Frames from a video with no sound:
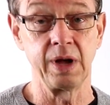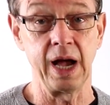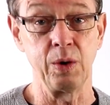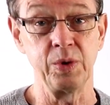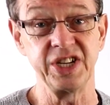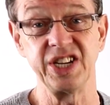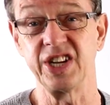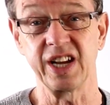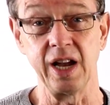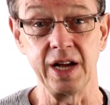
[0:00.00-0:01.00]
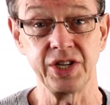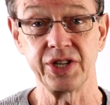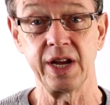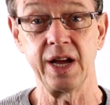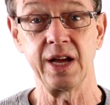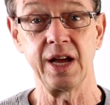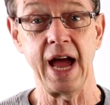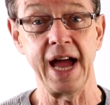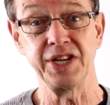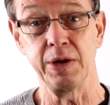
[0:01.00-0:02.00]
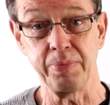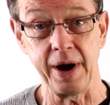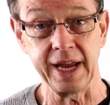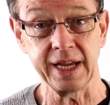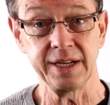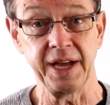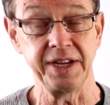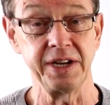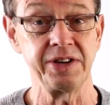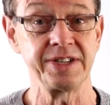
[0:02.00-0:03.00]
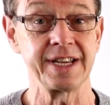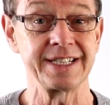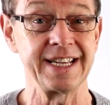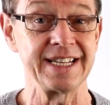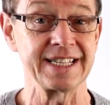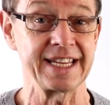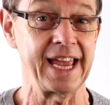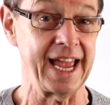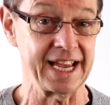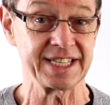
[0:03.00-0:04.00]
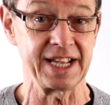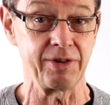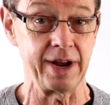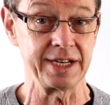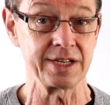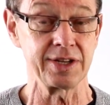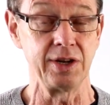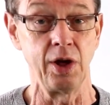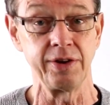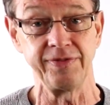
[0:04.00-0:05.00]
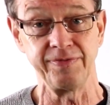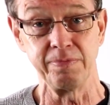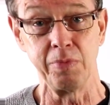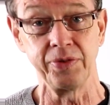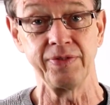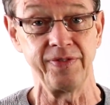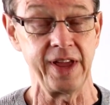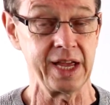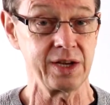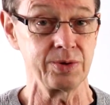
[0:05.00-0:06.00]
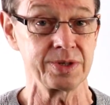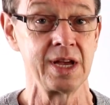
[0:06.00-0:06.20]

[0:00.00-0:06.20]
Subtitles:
which is your clutch and your brake. Now you notice I didn't say accelerator because a lot of modern vehicles